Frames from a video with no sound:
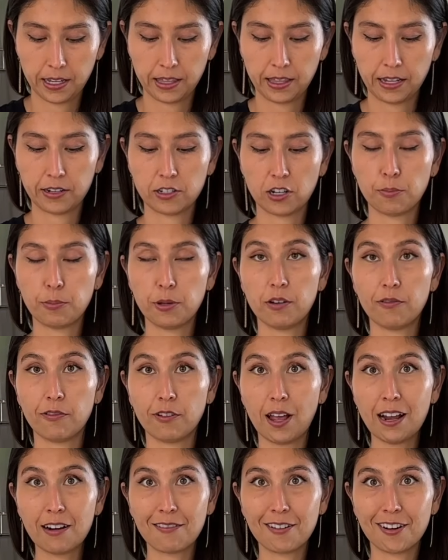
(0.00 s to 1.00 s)
And there's our beautiful
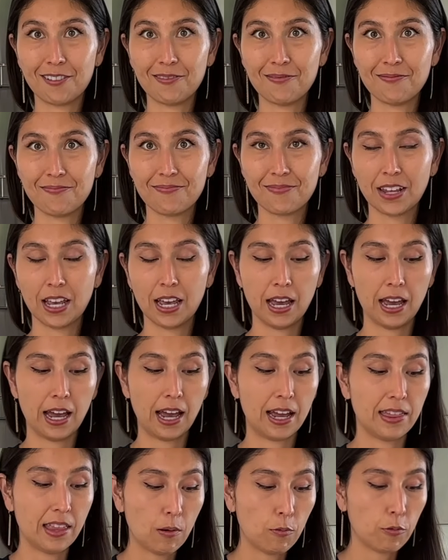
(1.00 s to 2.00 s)
egg roll.
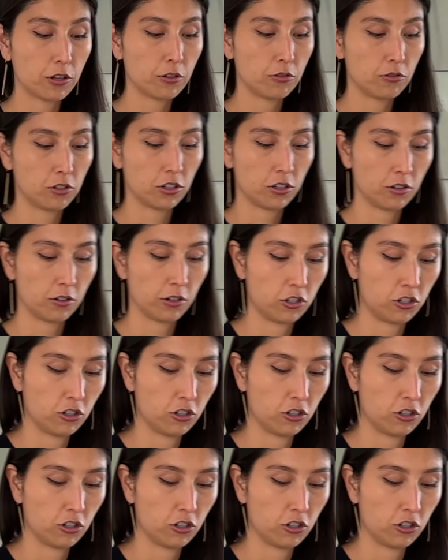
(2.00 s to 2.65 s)
And then what you do is